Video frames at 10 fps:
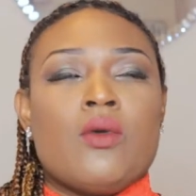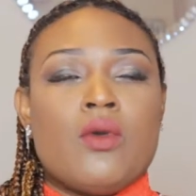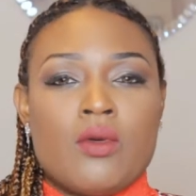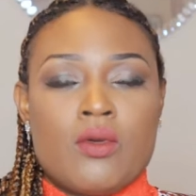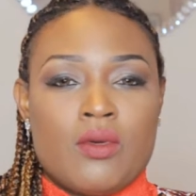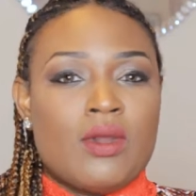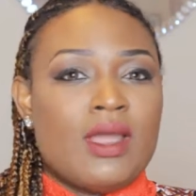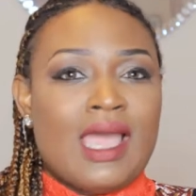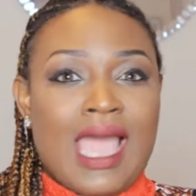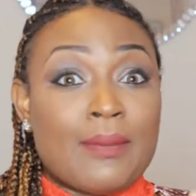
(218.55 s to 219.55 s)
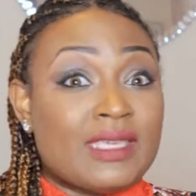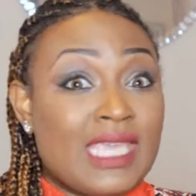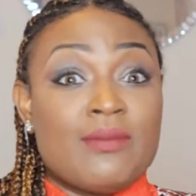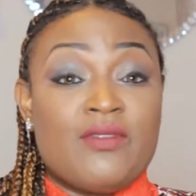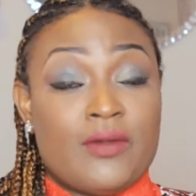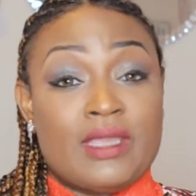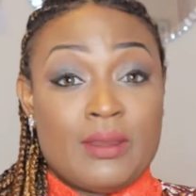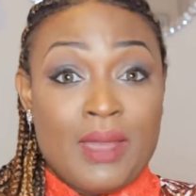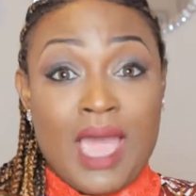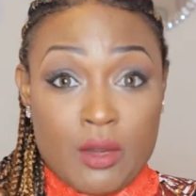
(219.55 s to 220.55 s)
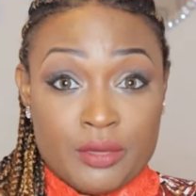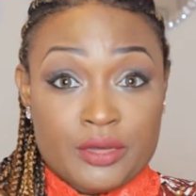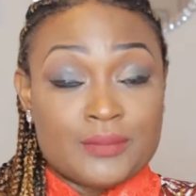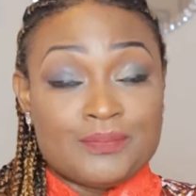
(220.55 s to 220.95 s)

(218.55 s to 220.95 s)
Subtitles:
ooh, I became very empowered.